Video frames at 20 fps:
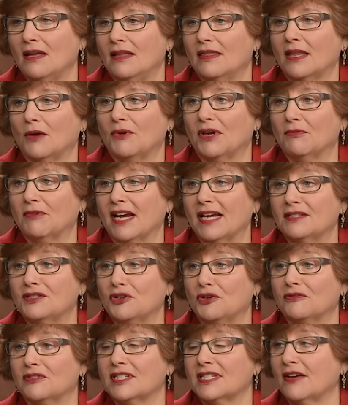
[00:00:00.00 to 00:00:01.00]
that we raised
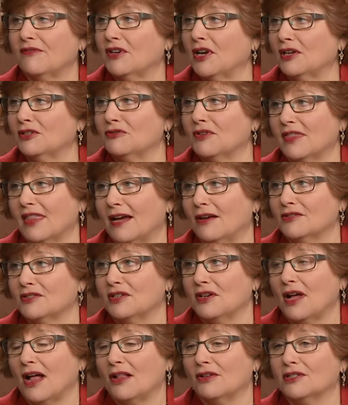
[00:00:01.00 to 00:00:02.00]
over
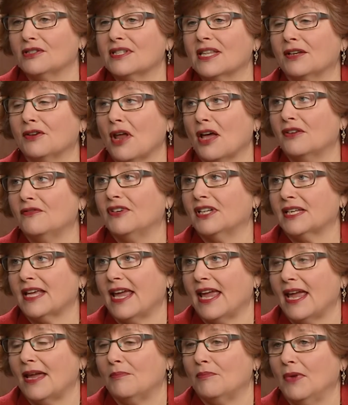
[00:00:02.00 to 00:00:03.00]
$700,000, that none of it
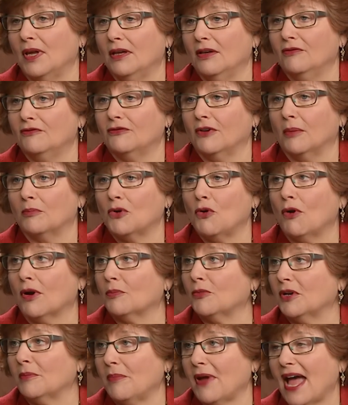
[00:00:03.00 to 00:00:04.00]
came from
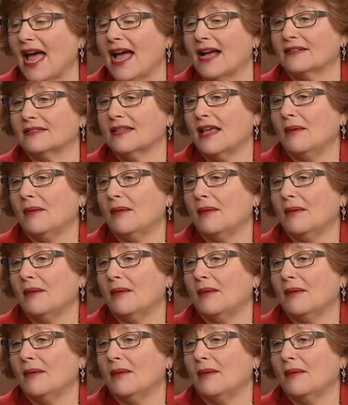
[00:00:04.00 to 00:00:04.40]
corporate PACs.